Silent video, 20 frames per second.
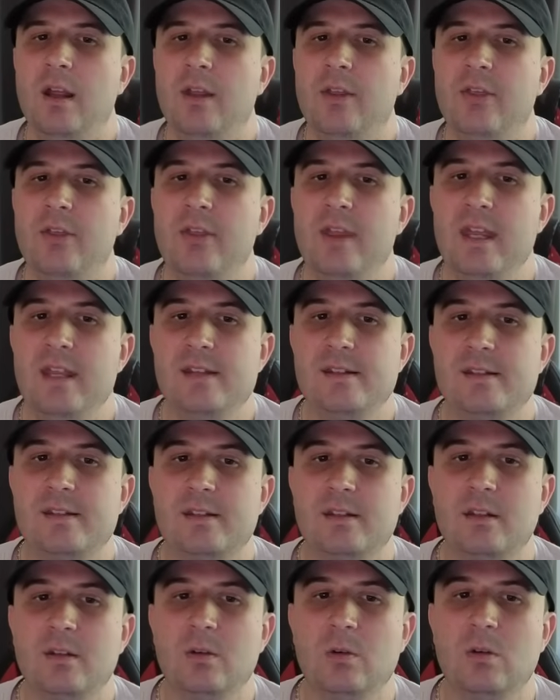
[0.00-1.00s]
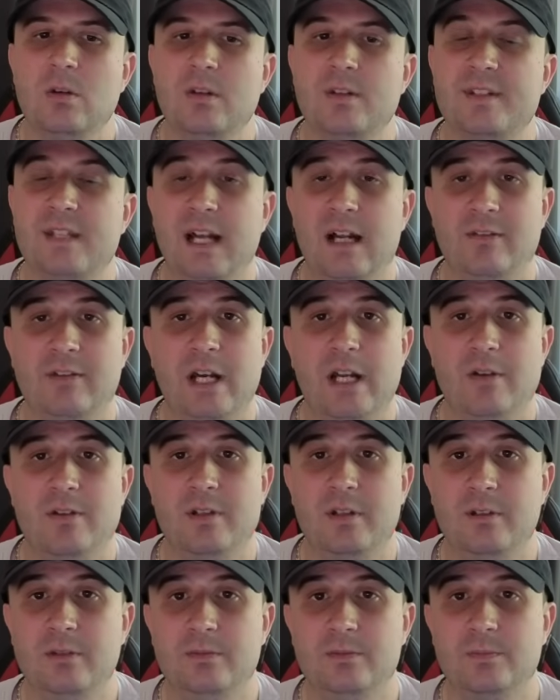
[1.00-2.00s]
This sat around,
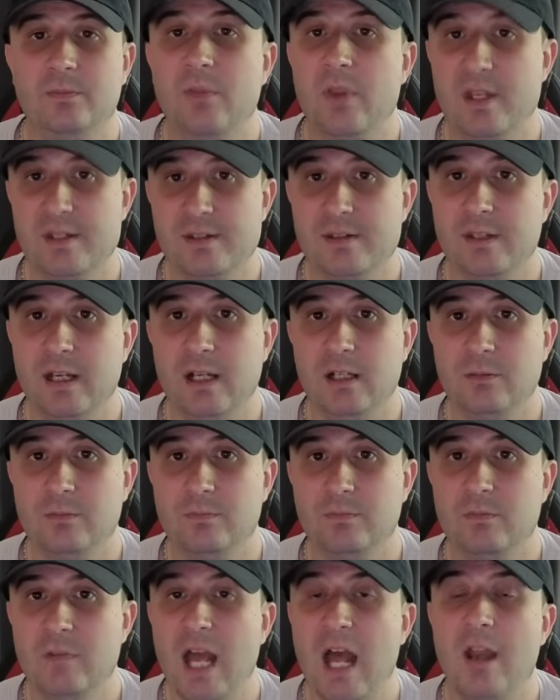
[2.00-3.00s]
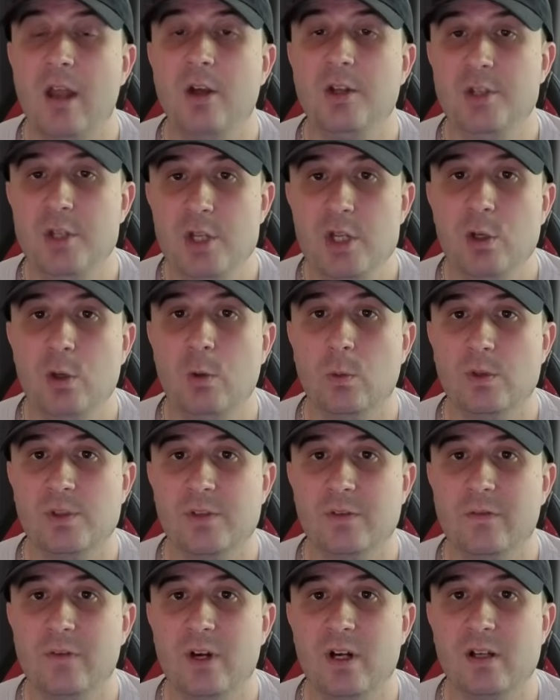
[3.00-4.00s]
this set, and I knew it was
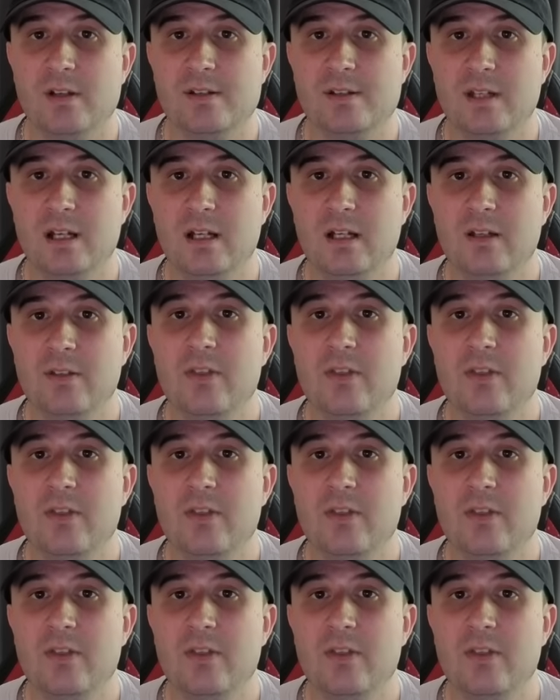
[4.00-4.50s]
a fire set.